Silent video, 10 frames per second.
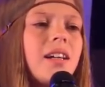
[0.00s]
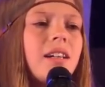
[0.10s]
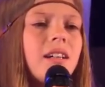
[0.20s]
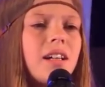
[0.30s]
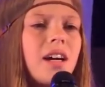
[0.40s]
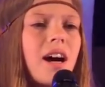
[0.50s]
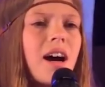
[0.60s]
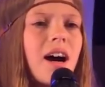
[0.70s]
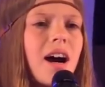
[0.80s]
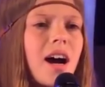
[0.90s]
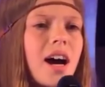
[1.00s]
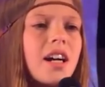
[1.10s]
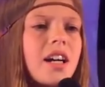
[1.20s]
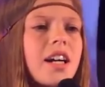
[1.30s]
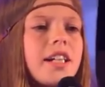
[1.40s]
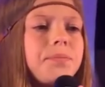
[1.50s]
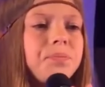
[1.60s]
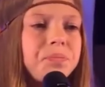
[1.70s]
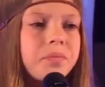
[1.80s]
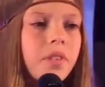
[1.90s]
to the semifinals with I
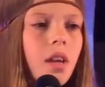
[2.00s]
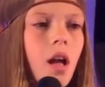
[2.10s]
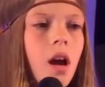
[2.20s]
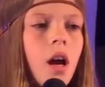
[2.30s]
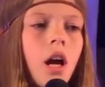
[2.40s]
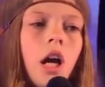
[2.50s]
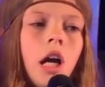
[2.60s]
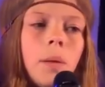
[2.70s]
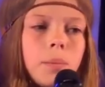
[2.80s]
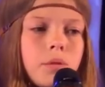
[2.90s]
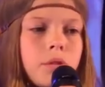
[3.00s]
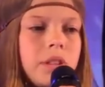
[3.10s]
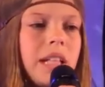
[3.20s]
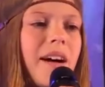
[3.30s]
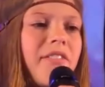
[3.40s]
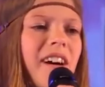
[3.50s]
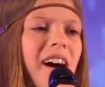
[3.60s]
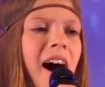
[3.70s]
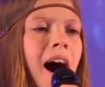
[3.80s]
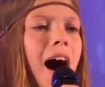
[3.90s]
Got You, I Feel Good by James
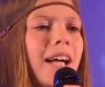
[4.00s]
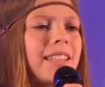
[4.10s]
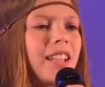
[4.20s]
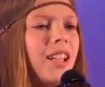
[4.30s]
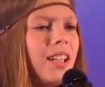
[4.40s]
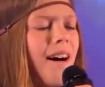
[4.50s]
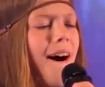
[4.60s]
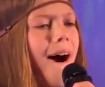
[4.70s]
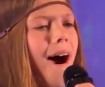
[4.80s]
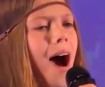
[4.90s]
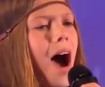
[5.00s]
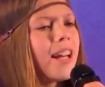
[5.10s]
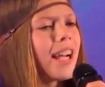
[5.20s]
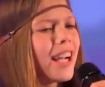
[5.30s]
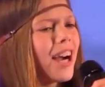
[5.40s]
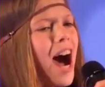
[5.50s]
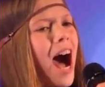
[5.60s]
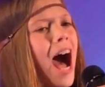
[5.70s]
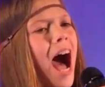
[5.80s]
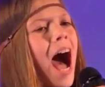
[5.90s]
Brown, showing off her unique
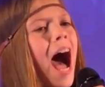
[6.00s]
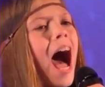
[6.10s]
style.